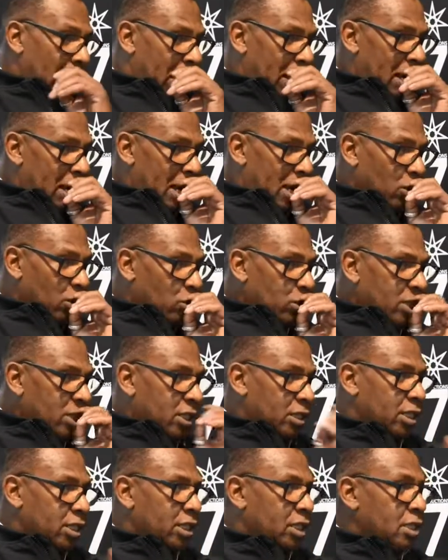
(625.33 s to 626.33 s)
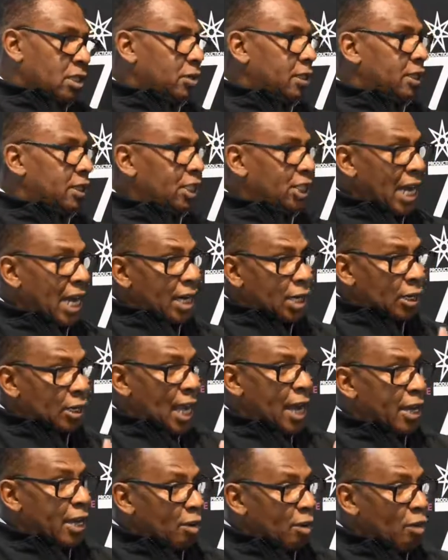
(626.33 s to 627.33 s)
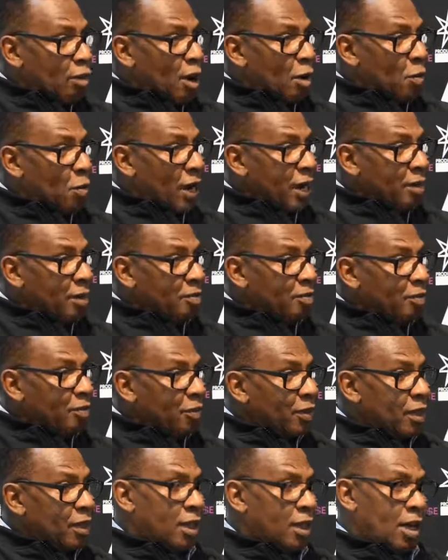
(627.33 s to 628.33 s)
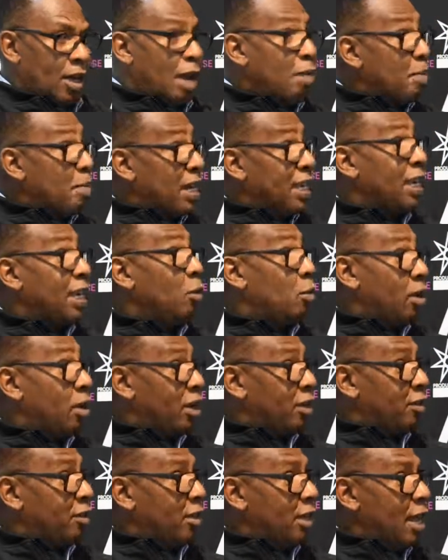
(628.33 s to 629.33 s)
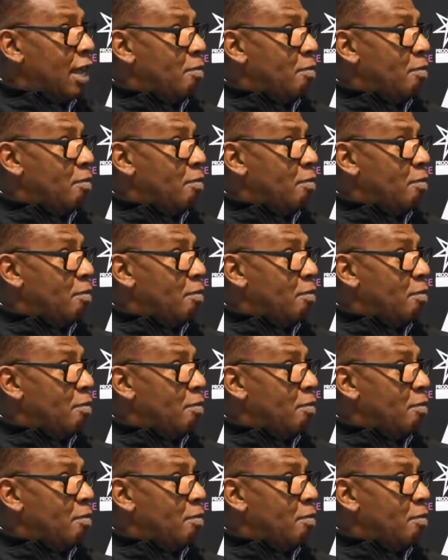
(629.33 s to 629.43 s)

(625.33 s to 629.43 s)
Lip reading: And all you've got to do is to channel that in the right way and make it work for them.